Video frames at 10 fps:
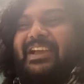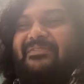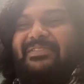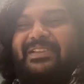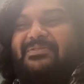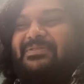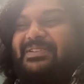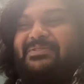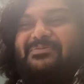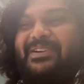Everything goes
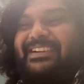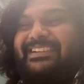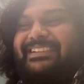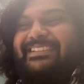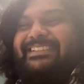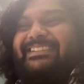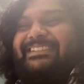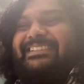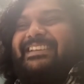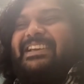into work,
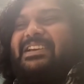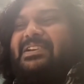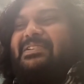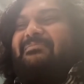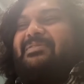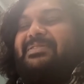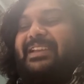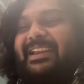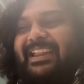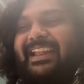because
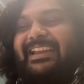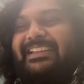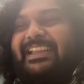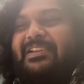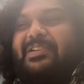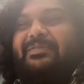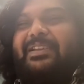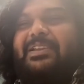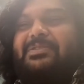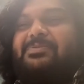at the end of the
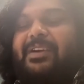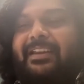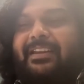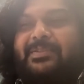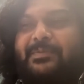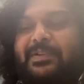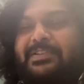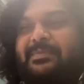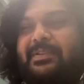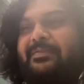day, you are
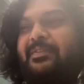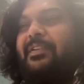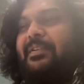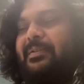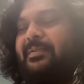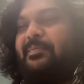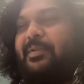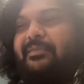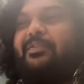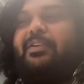responsible for
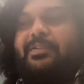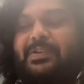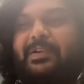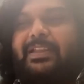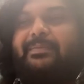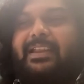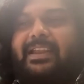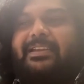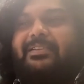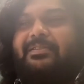putting food on your table,
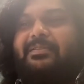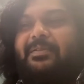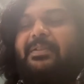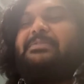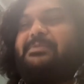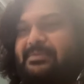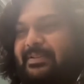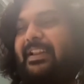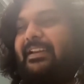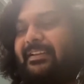and also
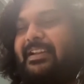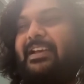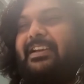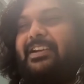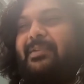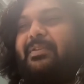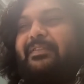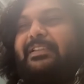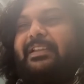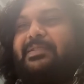there are a couple of
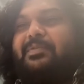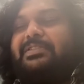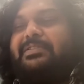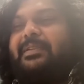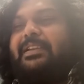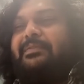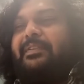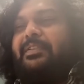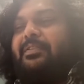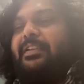other responsibilities
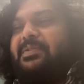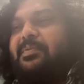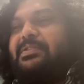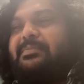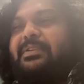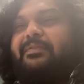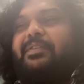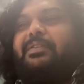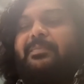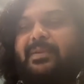where you're responsible
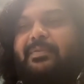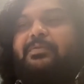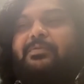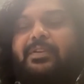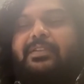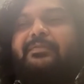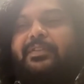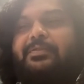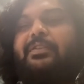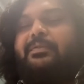for the people who work for
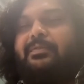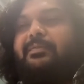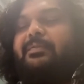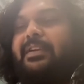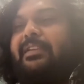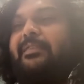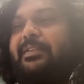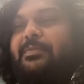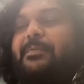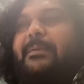you or who are working with you.